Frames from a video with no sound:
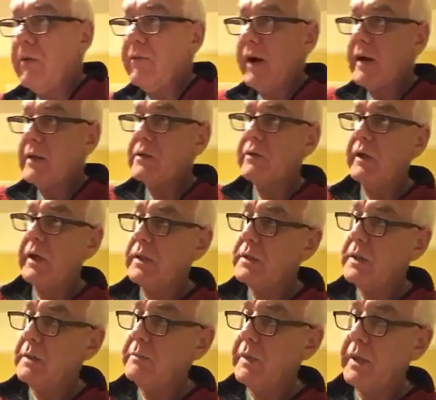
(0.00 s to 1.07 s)
Factor it
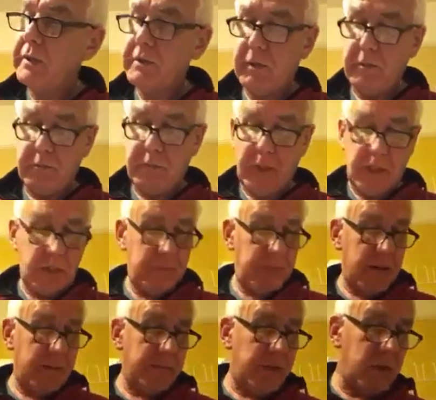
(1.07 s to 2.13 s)
into your bid and pay the
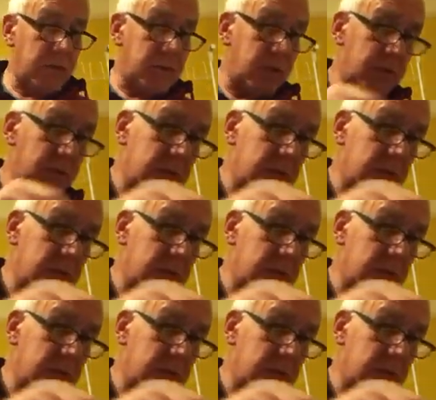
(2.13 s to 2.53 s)
£1 postage.